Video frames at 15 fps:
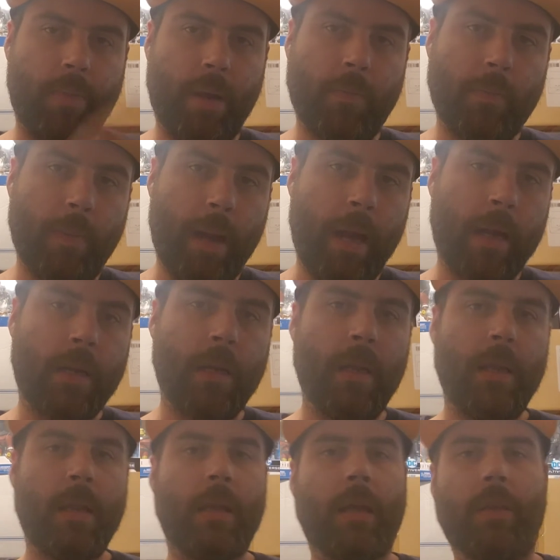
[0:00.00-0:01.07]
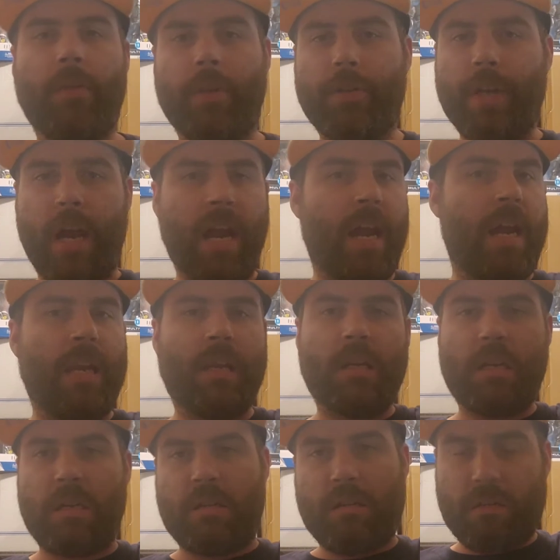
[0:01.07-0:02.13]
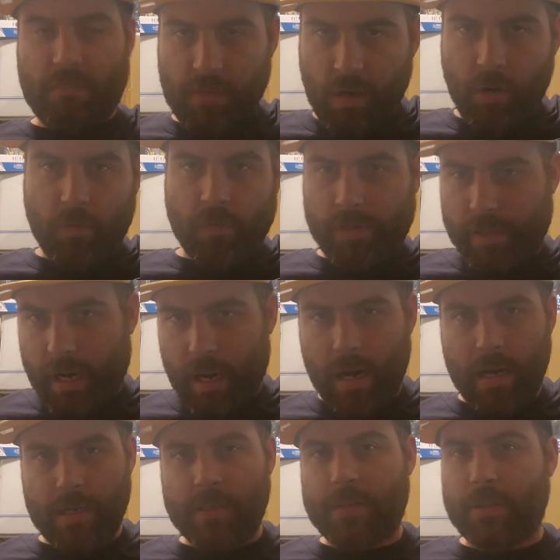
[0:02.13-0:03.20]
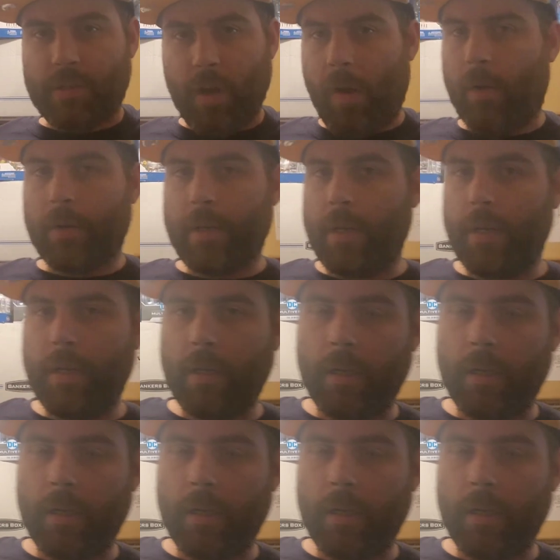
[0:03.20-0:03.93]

paperback and the giant, oversized, gaudy